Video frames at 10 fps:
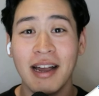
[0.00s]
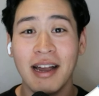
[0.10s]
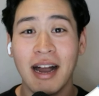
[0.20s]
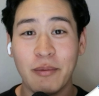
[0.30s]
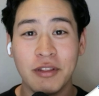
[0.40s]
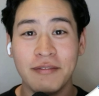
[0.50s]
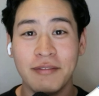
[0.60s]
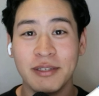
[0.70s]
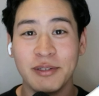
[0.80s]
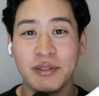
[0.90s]
I'm with
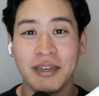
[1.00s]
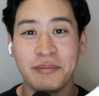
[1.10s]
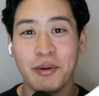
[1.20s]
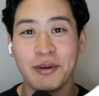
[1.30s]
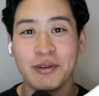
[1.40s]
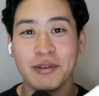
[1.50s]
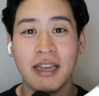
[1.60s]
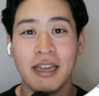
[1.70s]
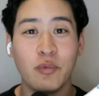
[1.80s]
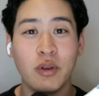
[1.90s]
Advisor Tech Partners,
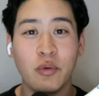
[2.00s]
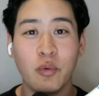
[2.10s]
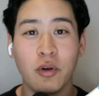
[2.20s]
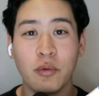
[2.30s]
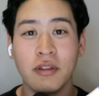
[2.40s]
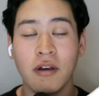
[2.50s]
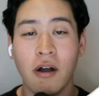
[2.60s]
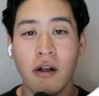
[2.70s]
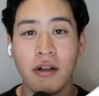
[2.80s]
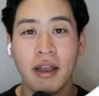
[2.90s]
and we work with
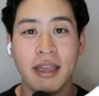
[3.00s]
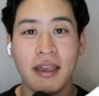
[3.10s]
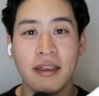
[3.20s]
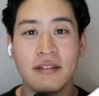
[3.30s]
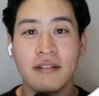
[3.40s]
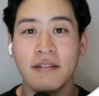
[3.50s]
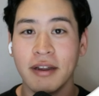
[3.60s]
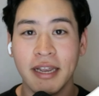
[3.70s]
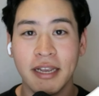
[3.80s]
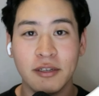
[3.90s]
RIAs,
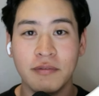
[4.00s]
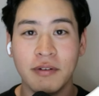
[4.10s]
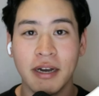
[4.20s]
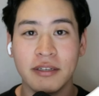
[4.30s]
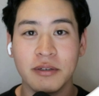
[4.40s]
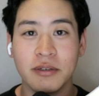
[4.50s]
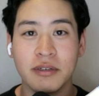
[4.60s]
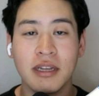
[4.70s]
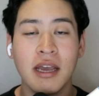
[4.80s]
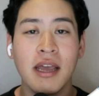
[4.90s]
financial
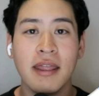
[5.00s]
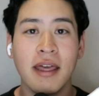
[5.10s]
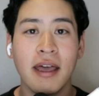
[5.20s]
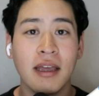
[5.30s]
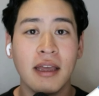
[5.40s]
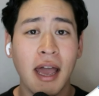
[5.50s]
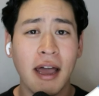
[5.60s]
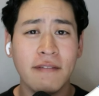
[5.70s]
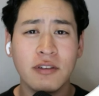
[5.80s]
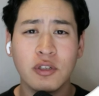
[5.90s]
advisors that
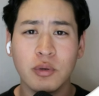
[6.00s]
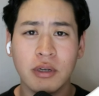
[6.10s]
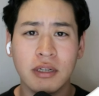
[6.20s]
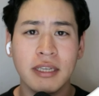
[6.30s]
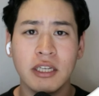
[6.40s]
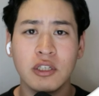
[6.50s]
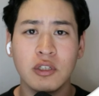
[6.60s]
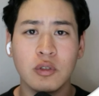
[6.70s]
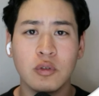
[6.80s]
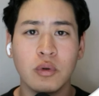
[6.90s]
have struggling
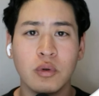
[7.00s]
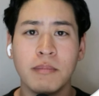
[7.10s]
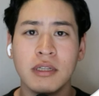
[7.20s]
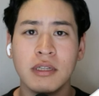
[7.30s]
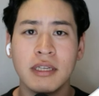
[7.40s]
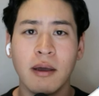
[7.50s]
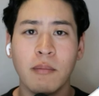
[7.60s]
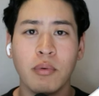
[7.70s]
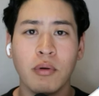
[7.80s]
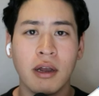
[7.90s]
issues with building
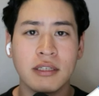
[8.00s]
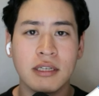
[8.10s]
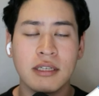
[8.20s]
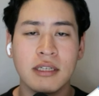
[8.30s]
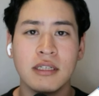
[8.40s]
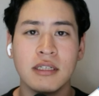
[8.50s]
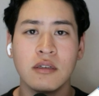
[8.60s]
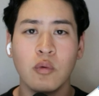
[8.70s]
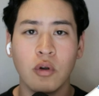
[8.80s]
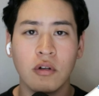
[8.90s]
out processes,
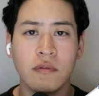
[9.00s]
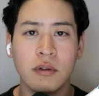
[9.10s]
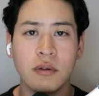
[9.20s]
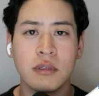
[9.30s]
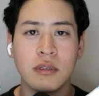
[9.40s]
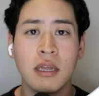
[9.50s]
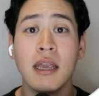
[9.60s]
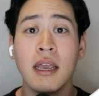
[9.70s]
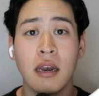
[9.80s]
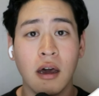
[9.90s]
workflows,
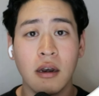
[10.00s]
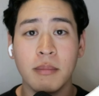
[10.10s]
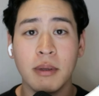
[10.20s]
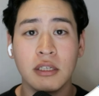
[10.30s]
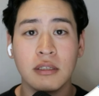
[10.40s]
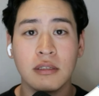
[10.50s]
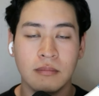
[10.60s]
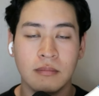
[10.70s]
and automations.